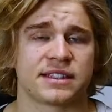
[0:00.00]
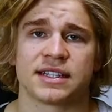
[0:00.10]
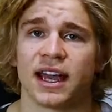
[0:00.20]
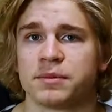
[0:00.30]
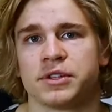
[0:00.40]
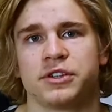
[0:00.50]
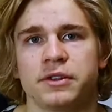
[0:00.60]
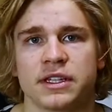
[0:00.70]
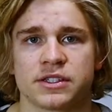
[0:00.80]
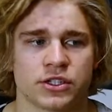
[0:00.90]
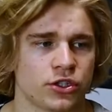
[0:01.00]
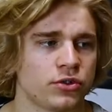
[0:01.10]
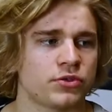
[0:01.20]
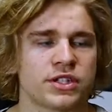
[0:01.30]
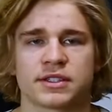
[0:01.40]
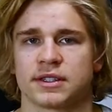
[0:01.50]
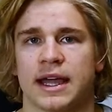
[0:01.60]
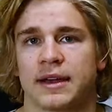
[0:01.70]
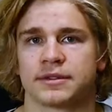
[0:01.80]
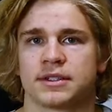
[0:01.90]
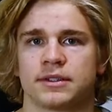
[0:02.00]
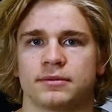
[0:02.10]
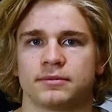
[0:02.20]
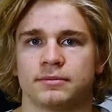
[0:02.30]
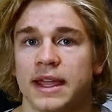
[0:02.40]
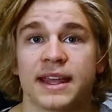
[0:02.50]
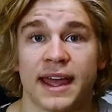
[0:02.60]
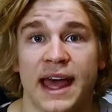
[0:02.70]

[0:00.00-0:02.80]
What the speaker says: the time to do this. You just have to make it